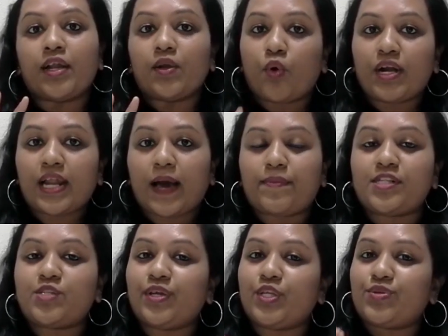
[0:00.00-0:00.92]
Now, what
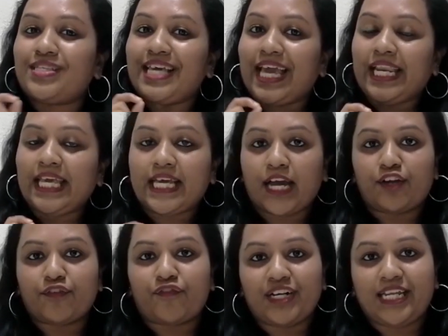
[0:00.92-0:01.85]
happens when you see any
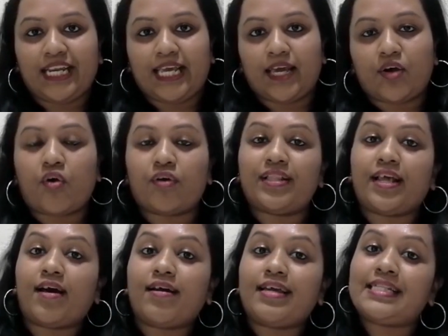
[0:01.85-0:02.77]
kind of a delay, or
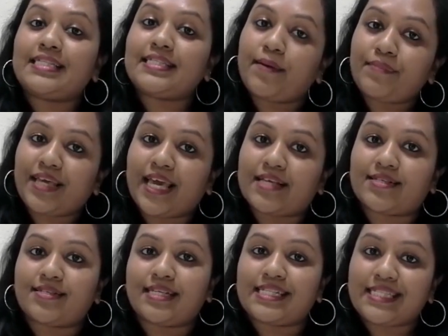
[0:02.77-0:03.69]
there are in some
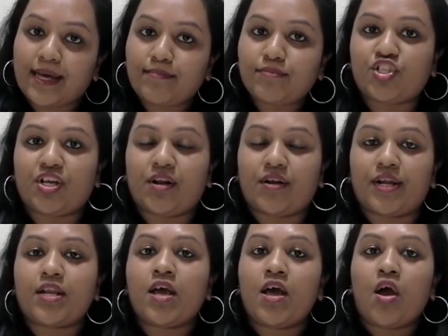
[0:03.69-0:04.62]
cases, in some
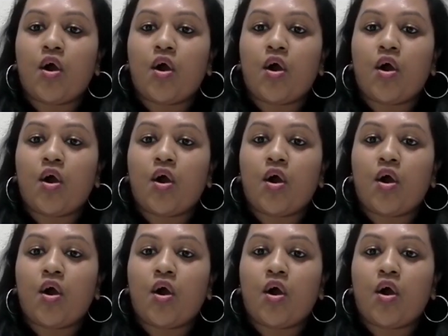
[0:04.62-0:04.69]
children,